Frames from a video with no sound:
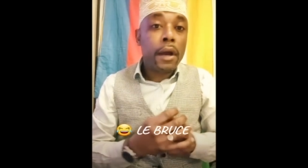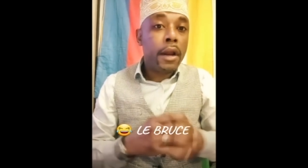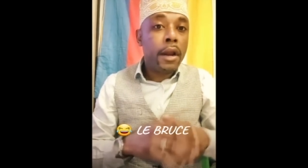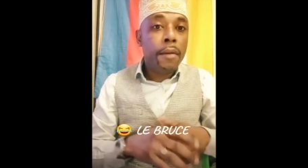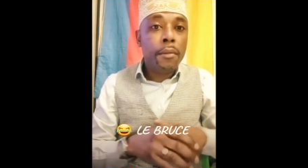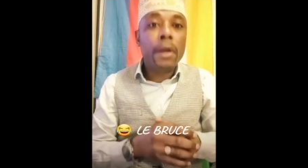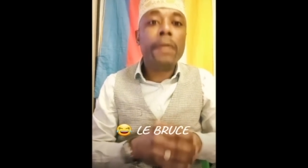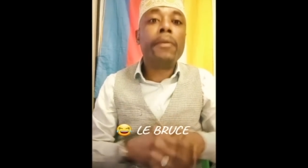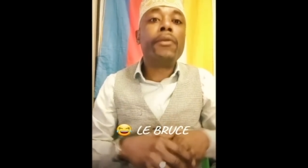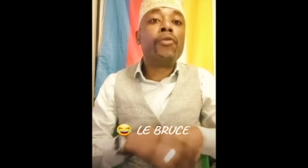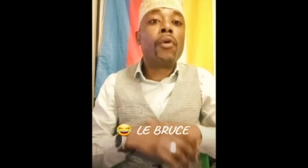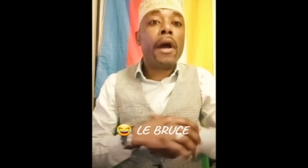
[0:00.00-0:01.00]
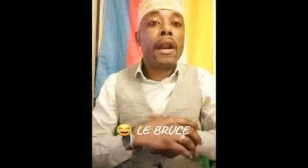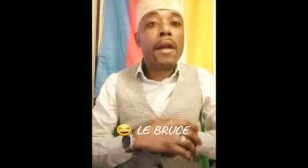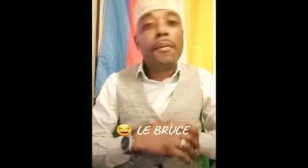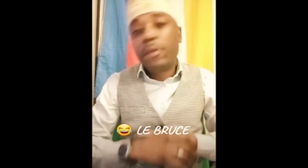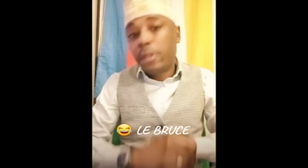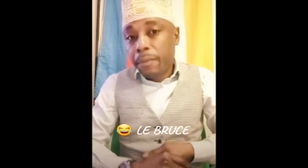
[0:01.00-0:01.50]
abona kana mwa
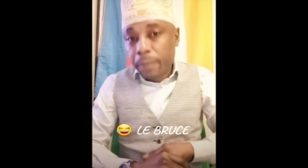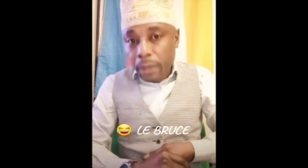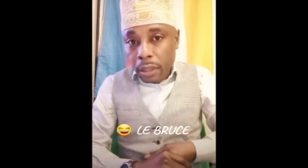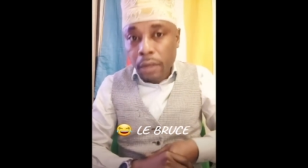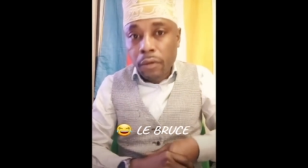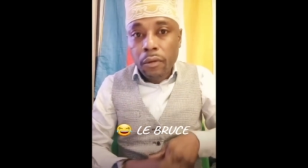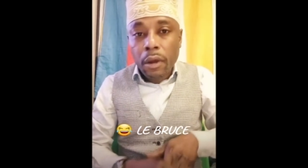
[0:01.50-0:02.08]
njokana montimi